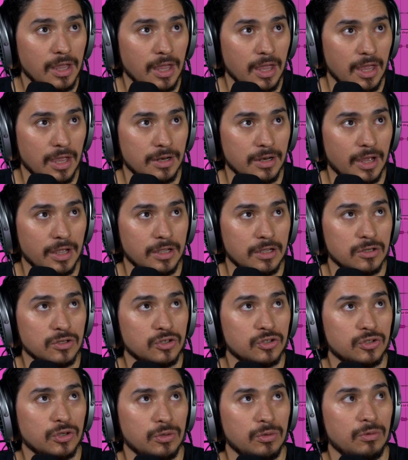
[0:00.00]
and I can
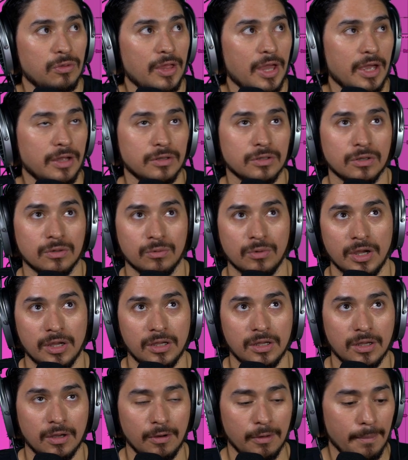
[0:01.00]
show you that right
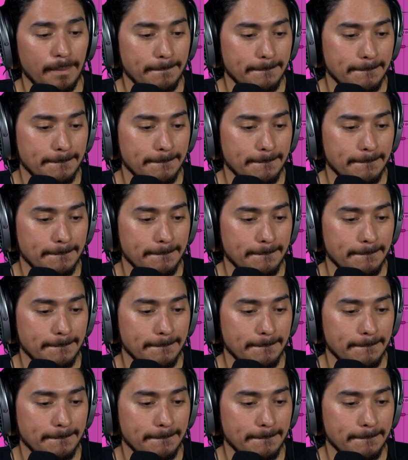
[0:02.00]
here.